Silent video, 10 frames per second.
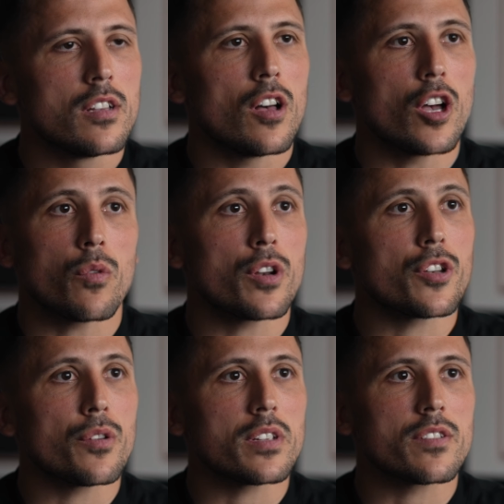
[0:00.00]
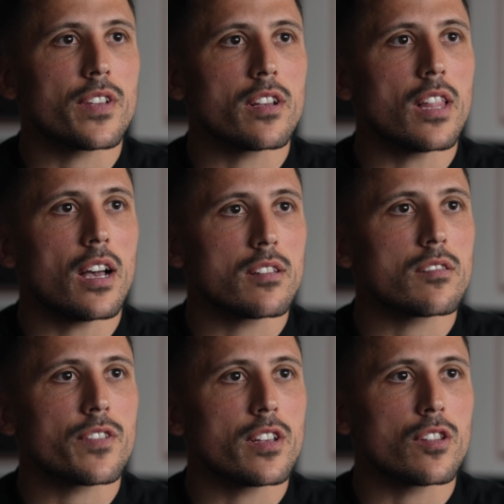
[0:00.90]
all you want to do is feel
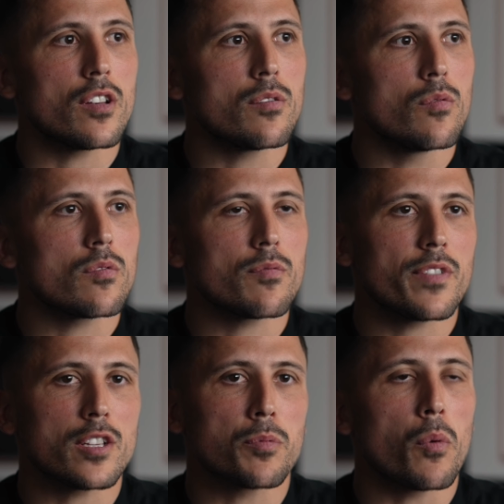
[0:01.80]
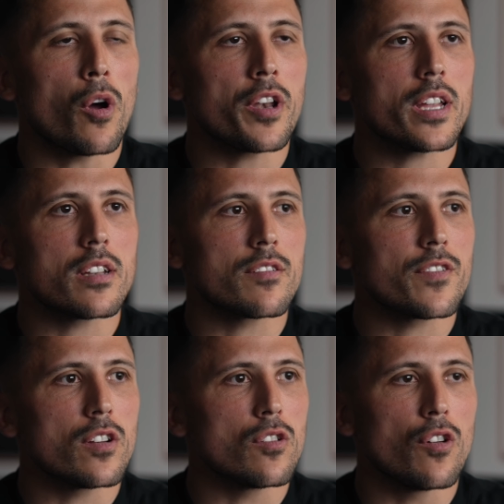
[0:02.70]
to be wanted and
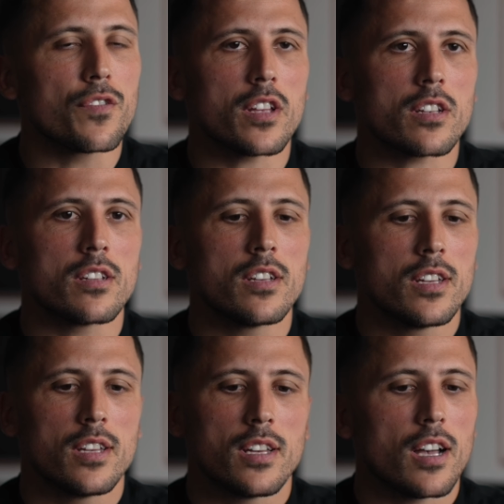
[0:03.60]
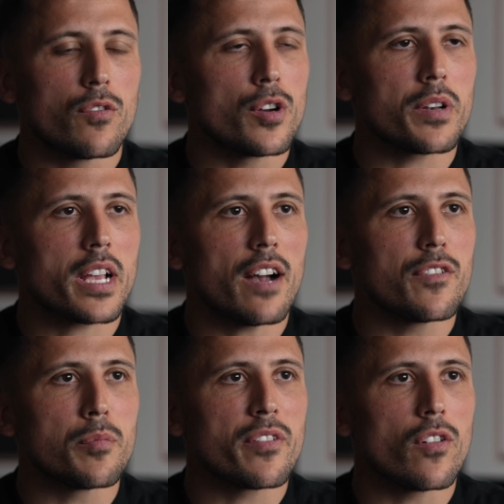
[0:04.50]
feel loved. And I've worked with the
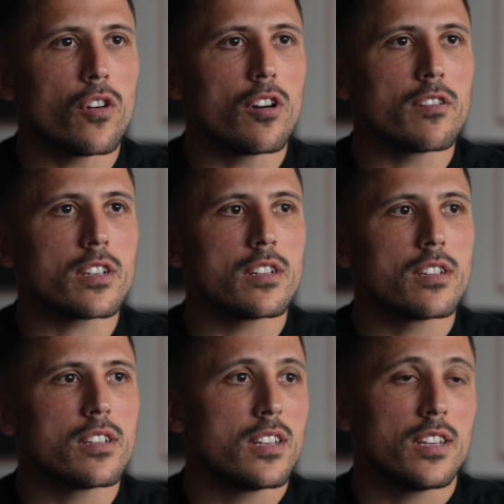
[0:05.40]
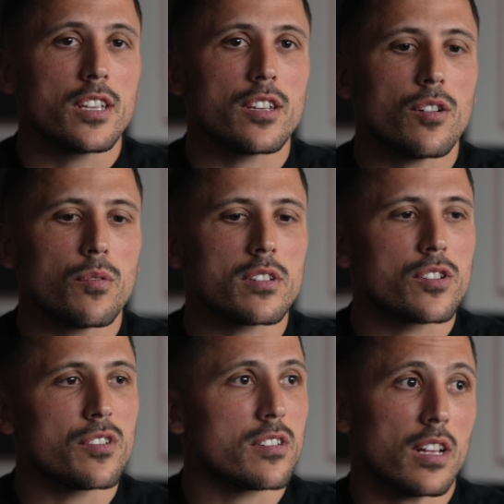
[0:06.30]
gaffer before, and you know, as
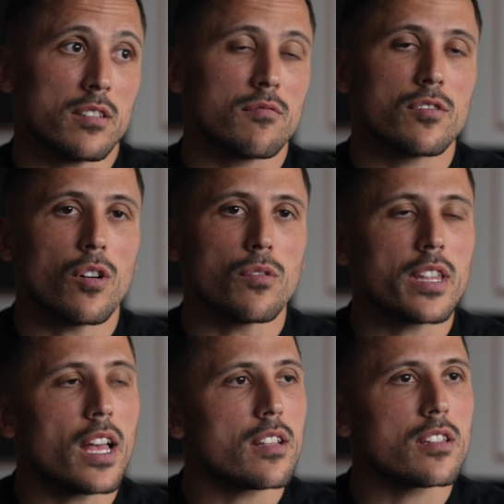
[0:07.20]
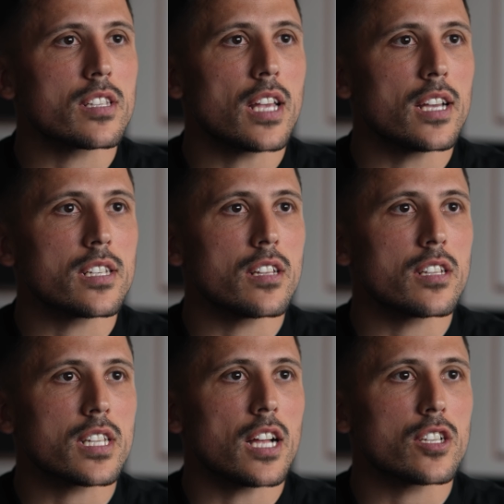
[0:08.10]
soon as, and not only that, the size and
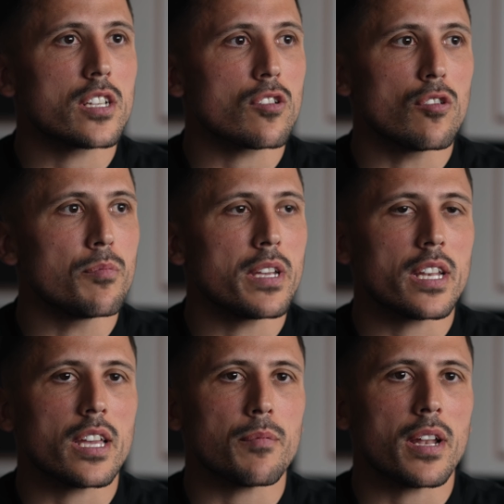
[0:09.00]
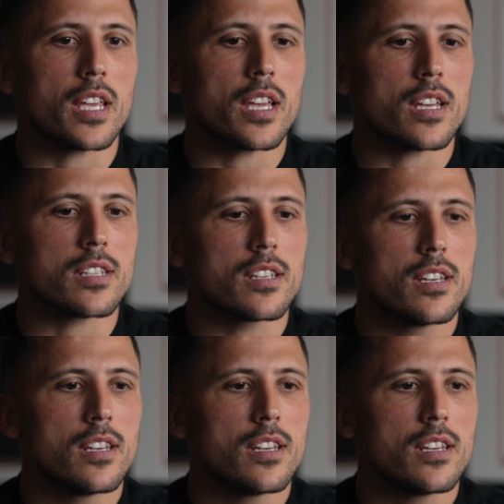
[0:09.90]
the stature of this club being here many years,